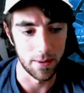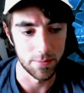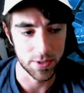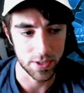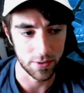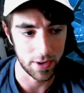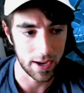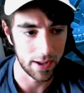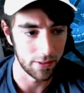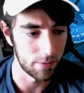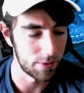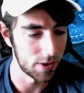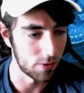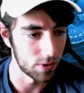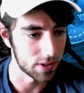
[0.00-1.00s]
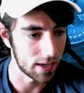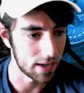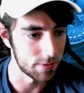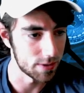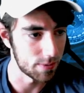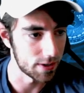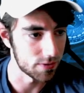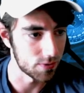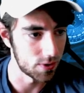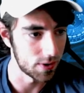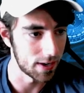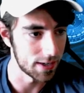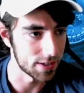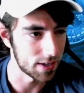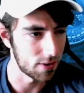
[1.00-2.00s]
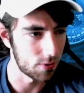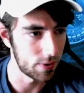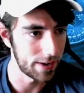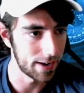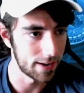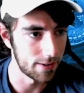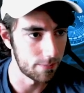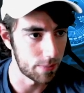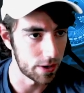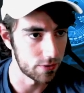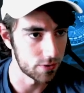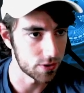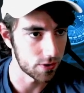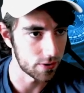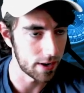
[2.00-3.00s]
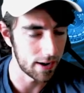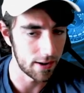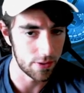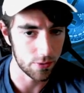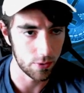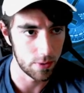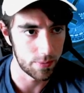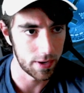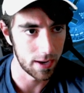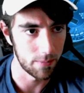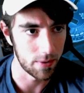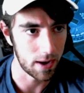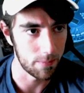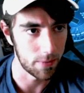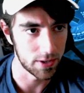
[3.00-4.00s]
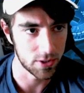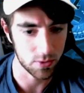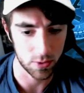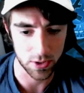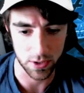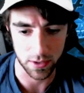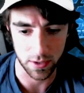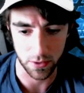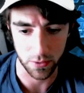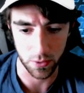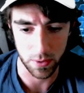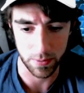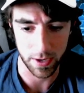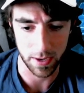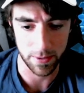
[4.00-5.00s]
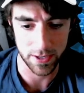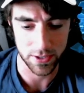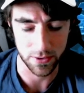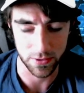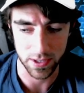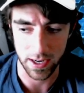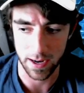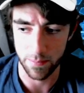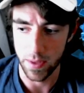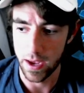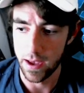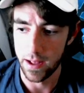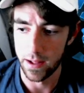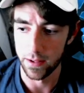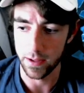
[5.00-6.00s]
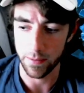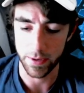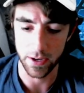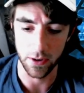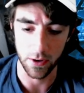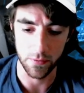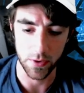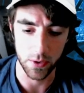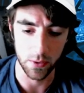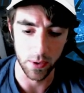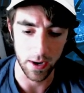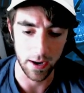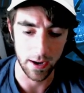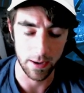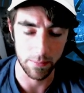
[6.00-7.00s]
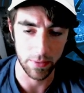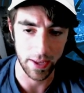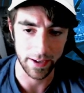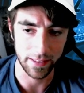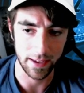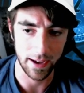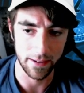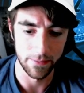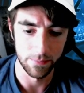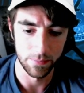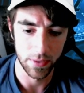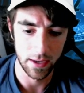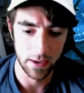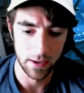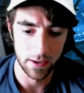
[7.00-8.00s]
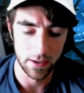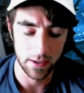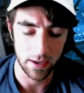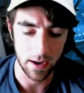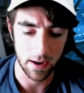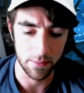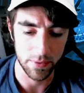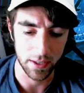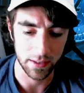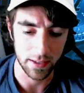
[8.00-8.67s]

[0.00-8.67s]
So yeah, let me know what time is best for you guys. I know we had a better turnout at 3 p.m. I might switch it to 3 p.m. Eastern Time. Let me know if you like that. I think